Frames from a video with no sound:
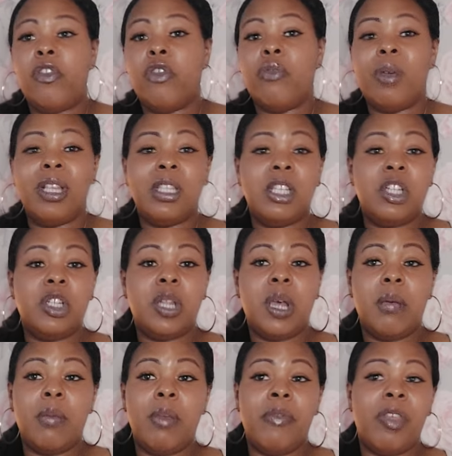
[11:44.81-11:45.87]
messaged
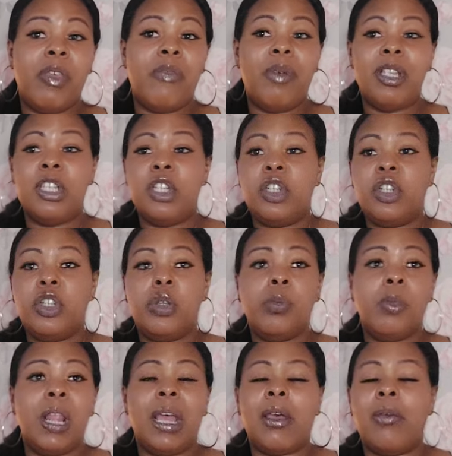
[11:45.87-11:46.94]
them, if they've messaged you,
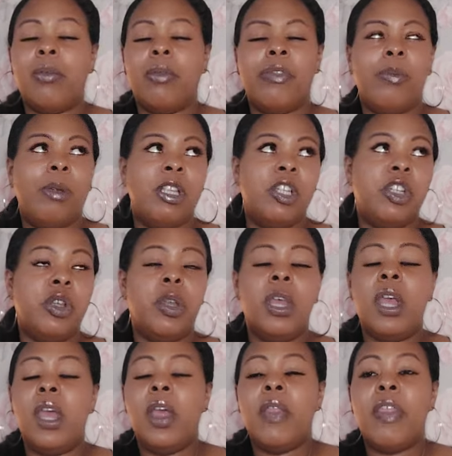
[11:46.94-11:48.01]
like if they message you.
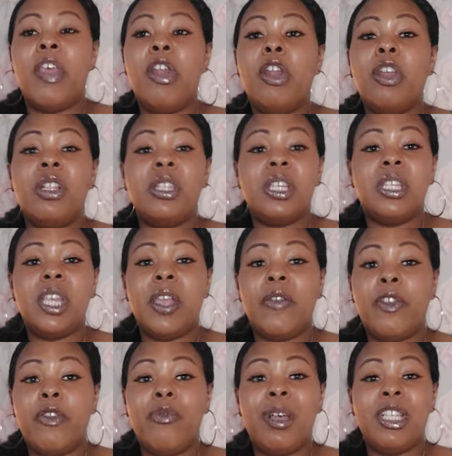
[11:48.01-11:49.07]
They're looking to see if
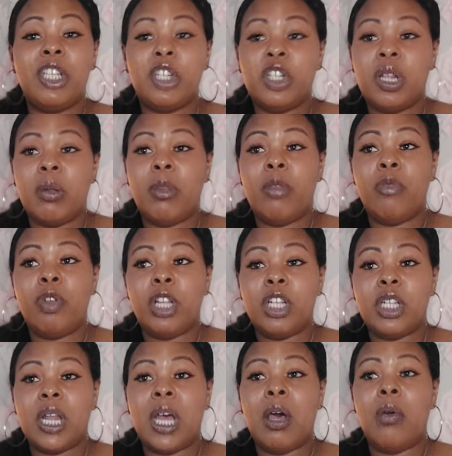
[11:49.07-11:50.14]
you've messaged them. They've
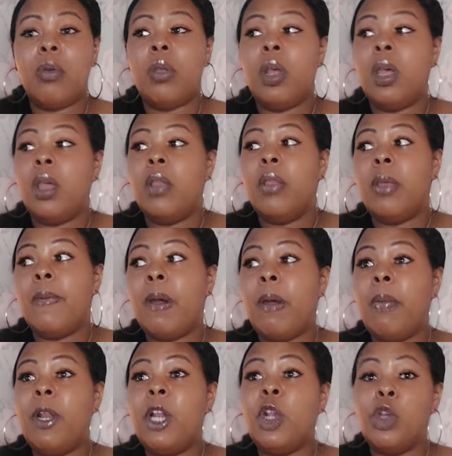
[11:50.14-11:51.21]
reached out. They're
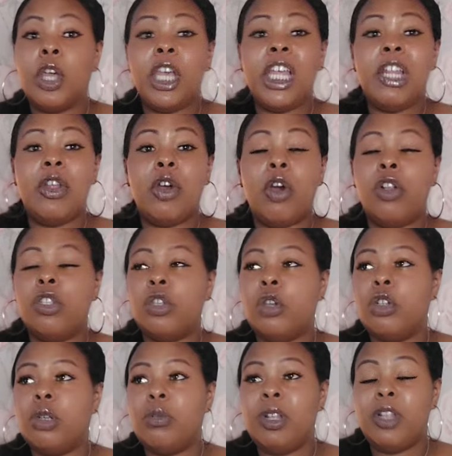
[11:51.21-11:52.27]
probably looking on
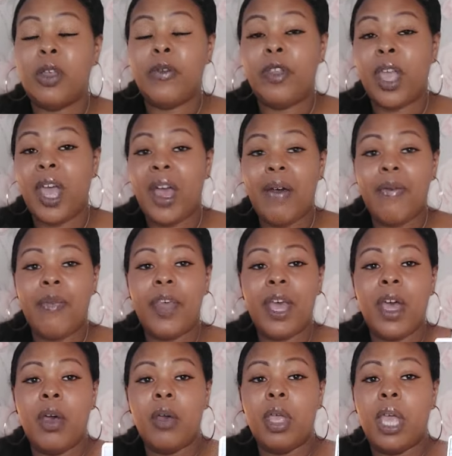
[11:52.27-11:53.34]
social media if you have
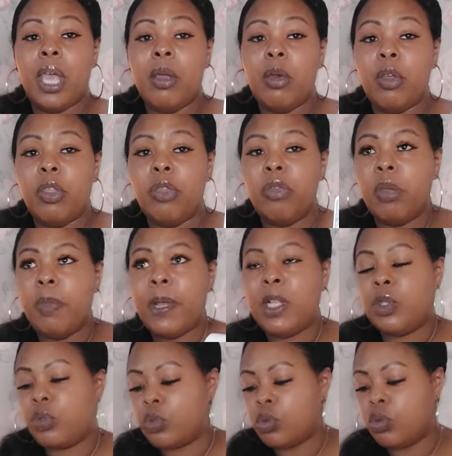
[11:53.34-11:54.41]
that. Okay, you've got Three of
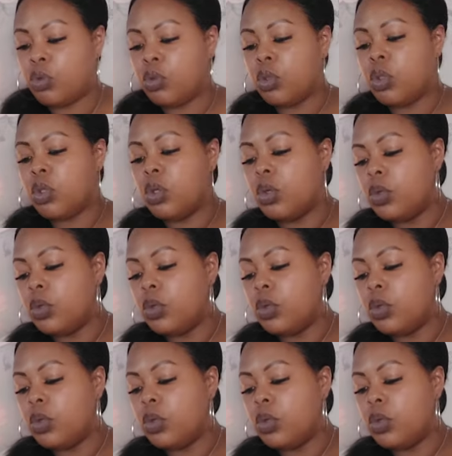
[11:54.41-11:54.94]
Pentacles.